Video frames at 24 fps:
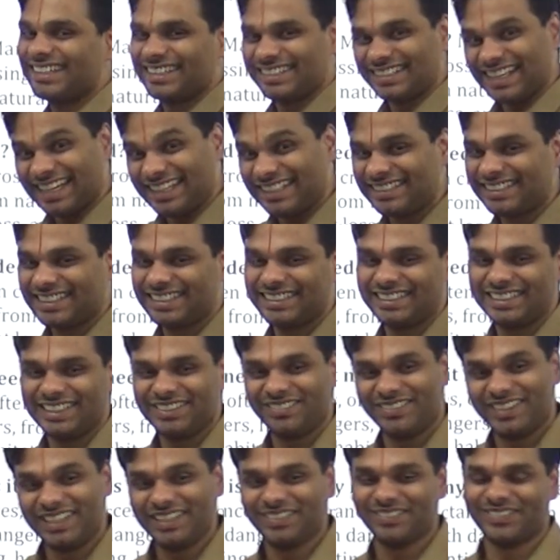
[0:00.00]
Sites and
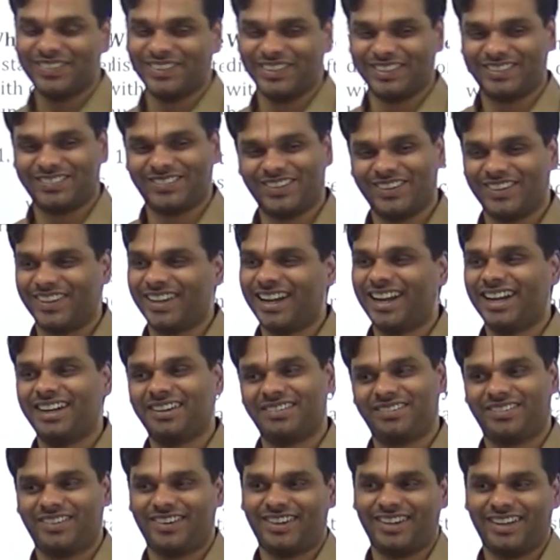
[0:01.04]
CBD both, flora
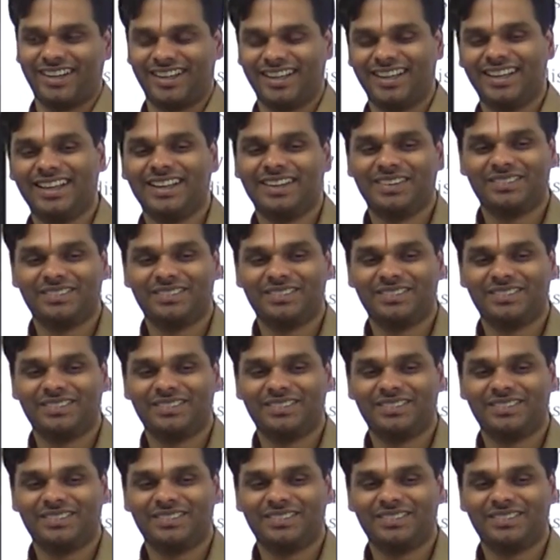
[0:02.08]
and fauna.